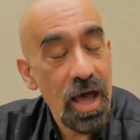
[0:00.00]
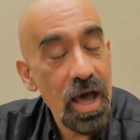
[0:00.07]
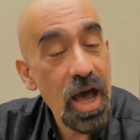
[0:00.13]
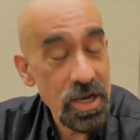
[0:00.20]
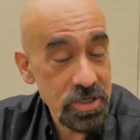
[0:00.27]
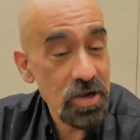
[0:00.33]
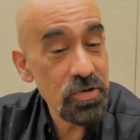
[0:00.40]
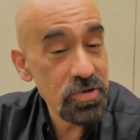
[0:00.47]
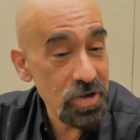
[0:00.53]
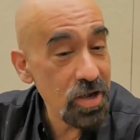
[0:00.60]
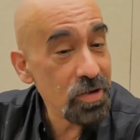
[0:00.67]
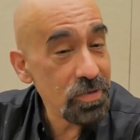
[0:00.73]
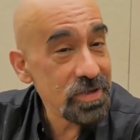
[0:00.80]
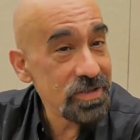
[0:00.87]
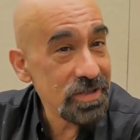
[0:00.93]
I don't
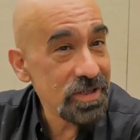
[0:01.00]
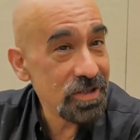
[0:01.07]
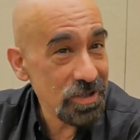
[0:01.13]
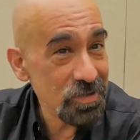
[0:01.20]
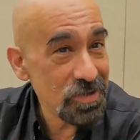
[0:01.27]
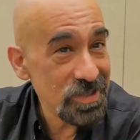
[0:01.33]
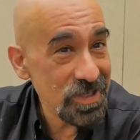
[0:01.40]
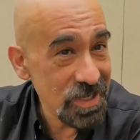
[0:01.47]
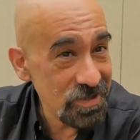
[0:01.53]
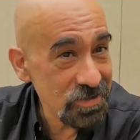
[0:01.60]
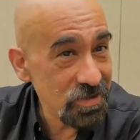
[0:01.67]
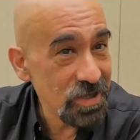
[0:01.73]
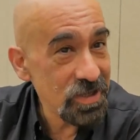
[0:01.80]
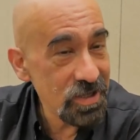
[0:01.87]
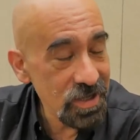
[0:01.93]
know is the clearest
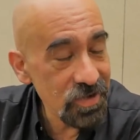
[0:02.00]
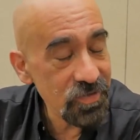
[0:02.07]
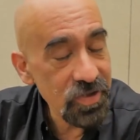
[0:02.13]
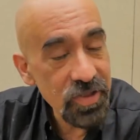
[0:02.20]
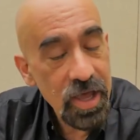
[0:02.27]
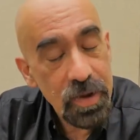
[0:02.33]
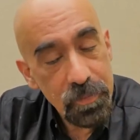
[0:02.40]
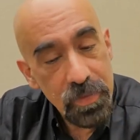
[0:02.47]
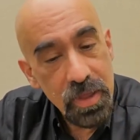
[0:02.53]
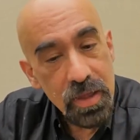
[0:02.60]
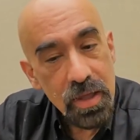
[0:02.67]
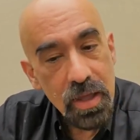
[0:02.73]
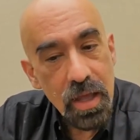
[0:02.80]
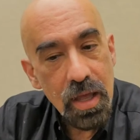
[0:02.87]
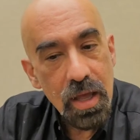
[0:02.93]
answer I can give on
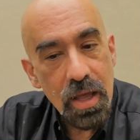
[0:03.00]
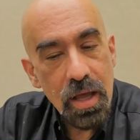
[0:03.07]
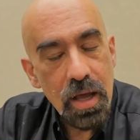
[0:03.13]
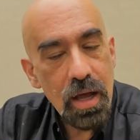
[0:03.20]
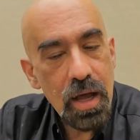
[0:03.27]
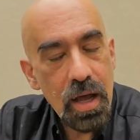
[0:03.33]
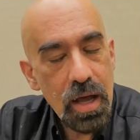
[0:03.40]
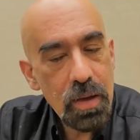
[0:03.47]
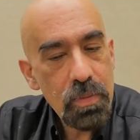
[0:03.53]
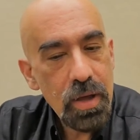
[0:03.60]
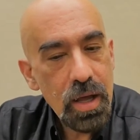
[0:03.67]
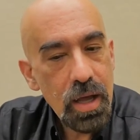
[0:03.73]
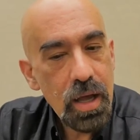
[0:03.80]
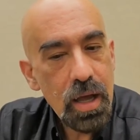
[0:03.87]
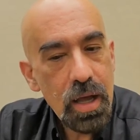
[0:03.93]
that.
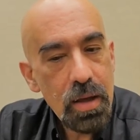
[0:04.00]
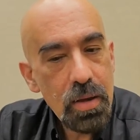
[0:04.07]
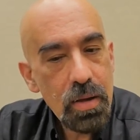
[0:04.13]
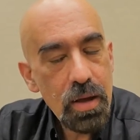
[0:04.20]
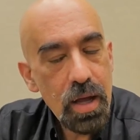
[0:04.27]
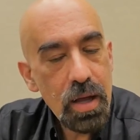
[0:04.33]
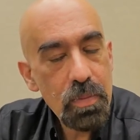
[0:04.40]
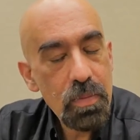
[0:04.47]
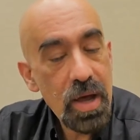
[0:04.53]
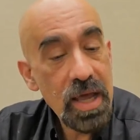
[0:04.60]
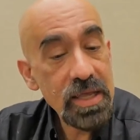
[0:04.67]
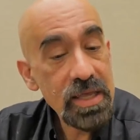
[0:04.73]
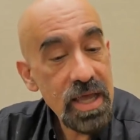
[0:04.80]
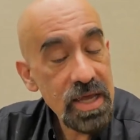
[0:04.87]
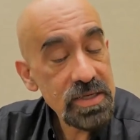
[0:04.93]
My
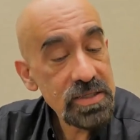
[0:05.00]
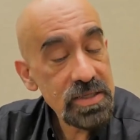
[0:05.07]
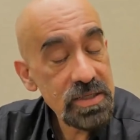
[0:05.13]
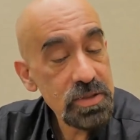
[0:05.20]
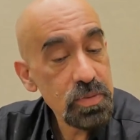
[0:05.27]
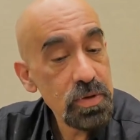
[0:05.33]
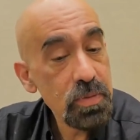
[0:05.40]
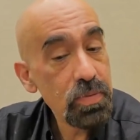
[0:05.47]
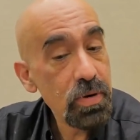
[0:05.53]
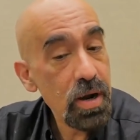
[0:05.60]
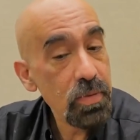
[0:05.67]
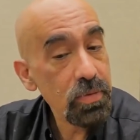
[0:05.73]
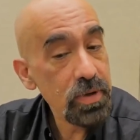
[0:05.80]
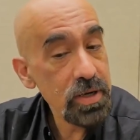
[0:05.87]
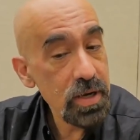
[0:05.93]
guess is we're
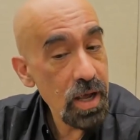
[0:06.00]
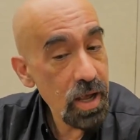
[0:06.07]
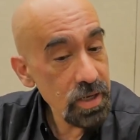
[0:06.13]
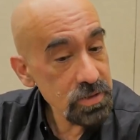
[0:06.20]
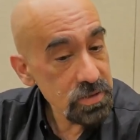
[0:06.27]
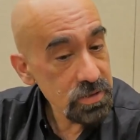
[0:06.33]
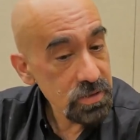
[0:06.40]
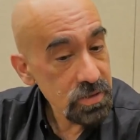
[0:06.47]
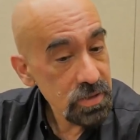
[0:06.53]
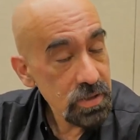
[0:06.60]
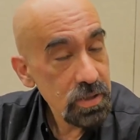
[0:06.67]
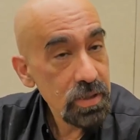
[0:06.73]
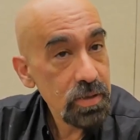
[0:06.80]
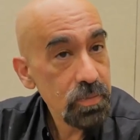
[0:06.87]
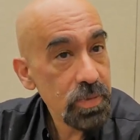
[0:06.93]
probably not,
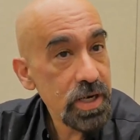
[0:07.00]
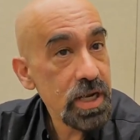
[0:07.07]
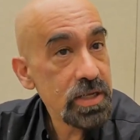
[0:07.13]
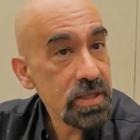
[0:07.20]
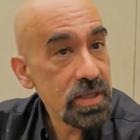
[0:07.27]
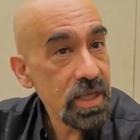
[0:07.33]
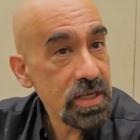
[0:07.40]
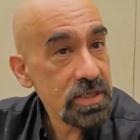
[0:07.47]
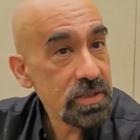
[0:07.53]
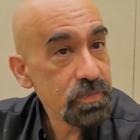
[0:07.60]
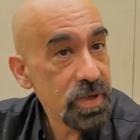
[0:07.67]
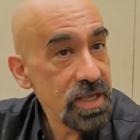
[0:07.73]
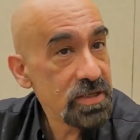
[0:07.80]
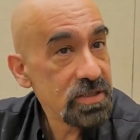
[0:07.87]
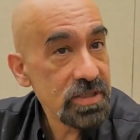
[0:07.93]
but
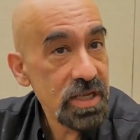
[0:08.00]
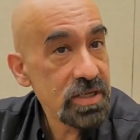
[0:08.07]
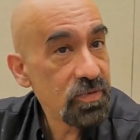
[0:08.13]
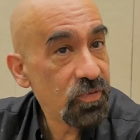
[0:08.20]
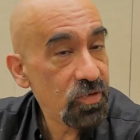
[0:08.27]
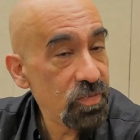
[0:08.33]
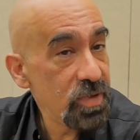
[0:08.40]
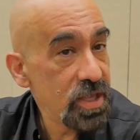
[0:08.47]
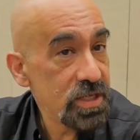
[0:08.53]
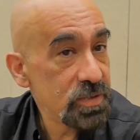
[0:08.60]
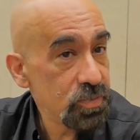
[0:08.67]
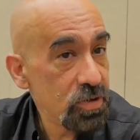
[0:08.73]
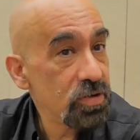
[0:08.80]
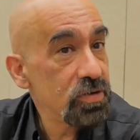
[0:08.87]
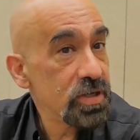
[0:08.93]
that for me is
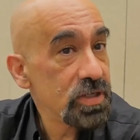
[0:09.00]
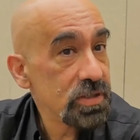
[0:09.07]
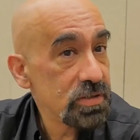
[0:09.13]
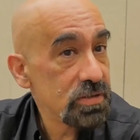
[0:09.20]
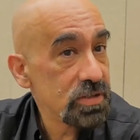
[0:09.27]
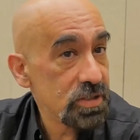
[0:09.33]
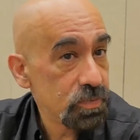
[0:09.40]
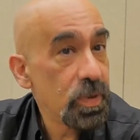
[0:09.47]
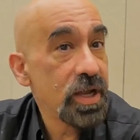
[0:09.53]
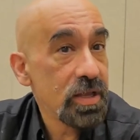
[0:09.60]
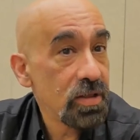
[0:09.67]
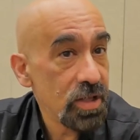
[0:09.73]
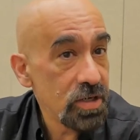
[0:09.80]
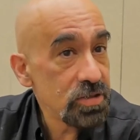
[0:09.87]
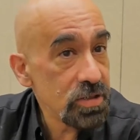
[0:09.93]
purely
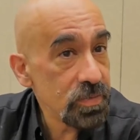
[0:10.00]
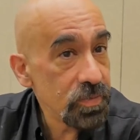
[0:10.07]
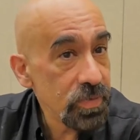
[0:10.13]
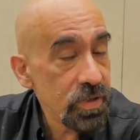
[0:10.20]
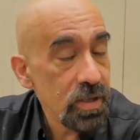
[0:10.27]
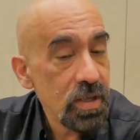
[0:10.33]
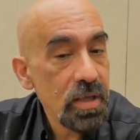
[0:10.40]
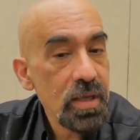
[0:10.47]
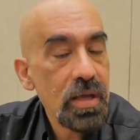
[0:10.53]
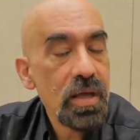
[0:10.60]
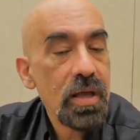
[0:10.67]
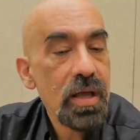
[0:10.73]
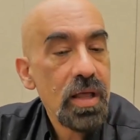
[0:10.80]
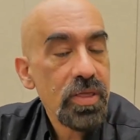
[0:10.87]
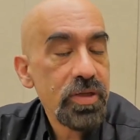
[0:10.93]
speculation.
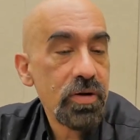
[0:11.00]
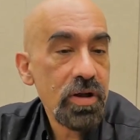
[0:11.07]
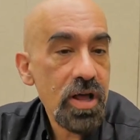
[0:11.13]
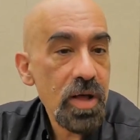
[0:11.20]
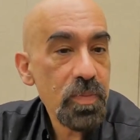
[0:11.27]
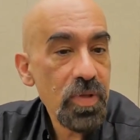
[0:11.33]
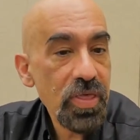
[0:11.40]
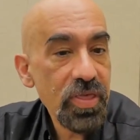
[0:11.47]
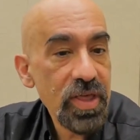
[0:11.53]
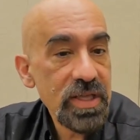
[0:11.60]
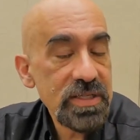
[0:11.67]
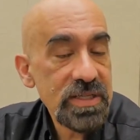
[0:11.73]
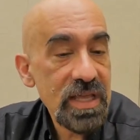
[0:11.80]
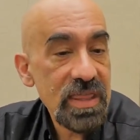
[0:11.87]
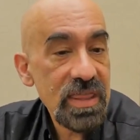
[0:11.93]
There are a couple
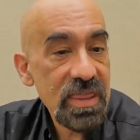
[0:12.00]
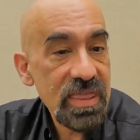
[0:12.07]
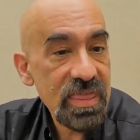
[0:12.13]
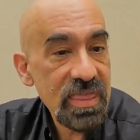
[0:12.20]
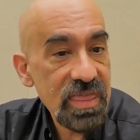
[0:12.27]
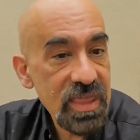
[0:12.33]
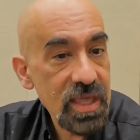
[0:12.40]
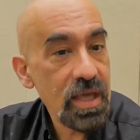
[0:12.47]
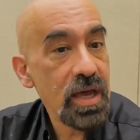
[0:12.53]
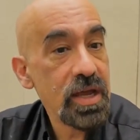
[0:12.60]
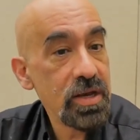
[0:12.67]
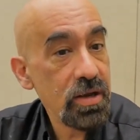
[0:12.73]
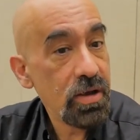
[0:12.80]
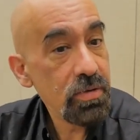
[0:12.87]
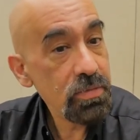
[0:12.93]
things I think I
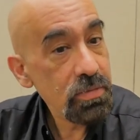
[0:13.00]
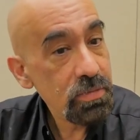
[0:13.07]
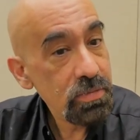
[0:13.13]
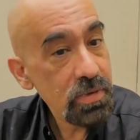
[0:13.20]
know